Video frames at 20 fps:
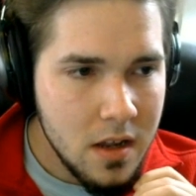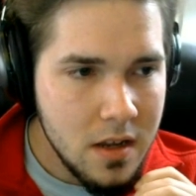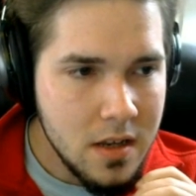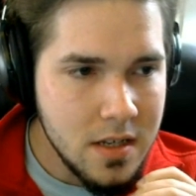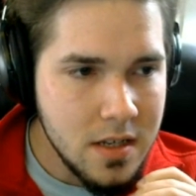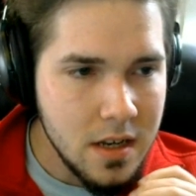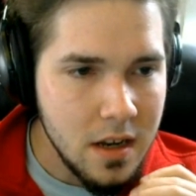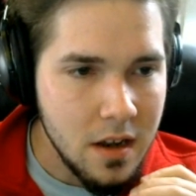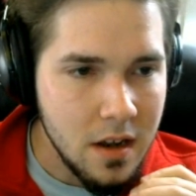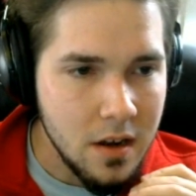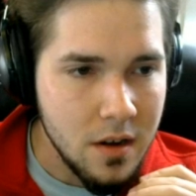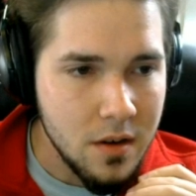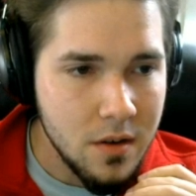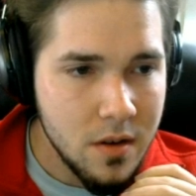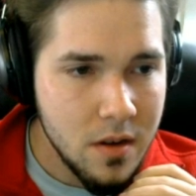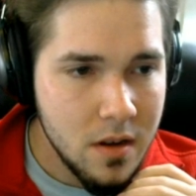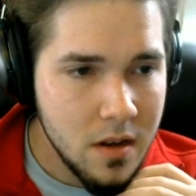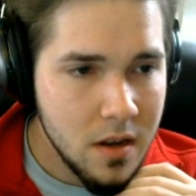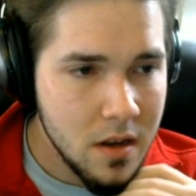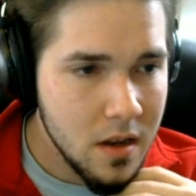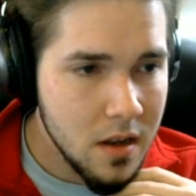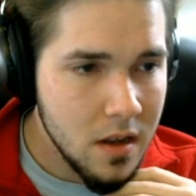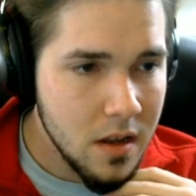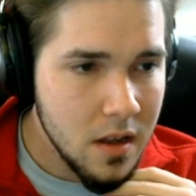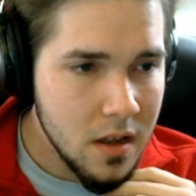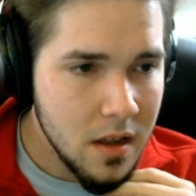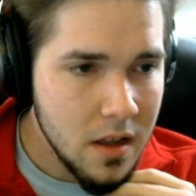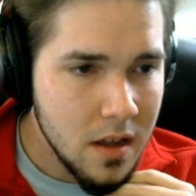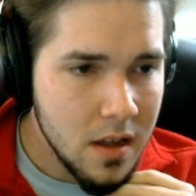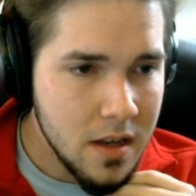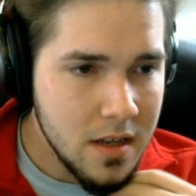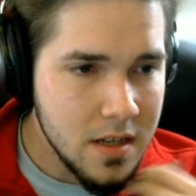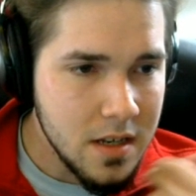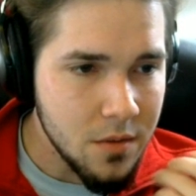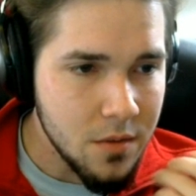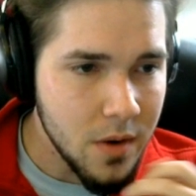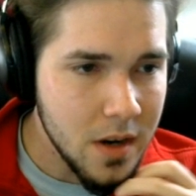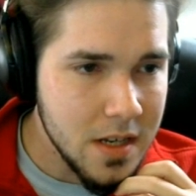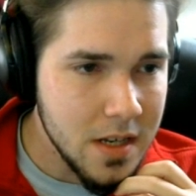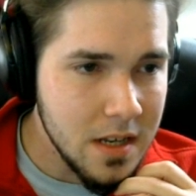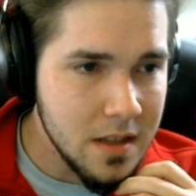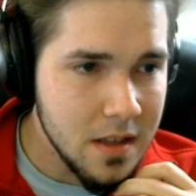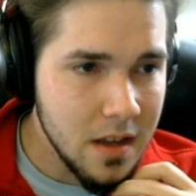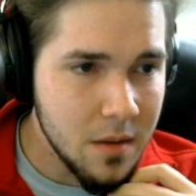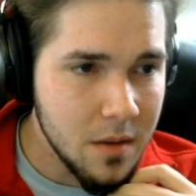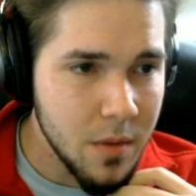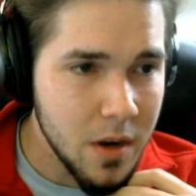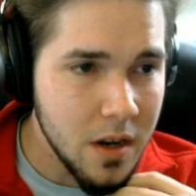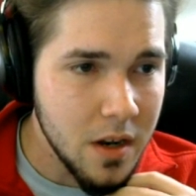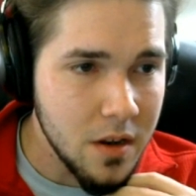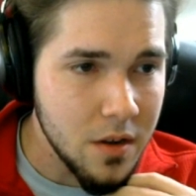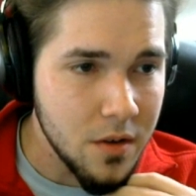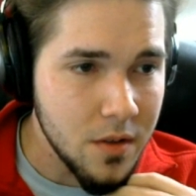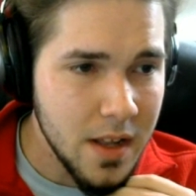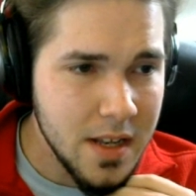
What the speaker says: So, let's see, what does he think I'm going to do?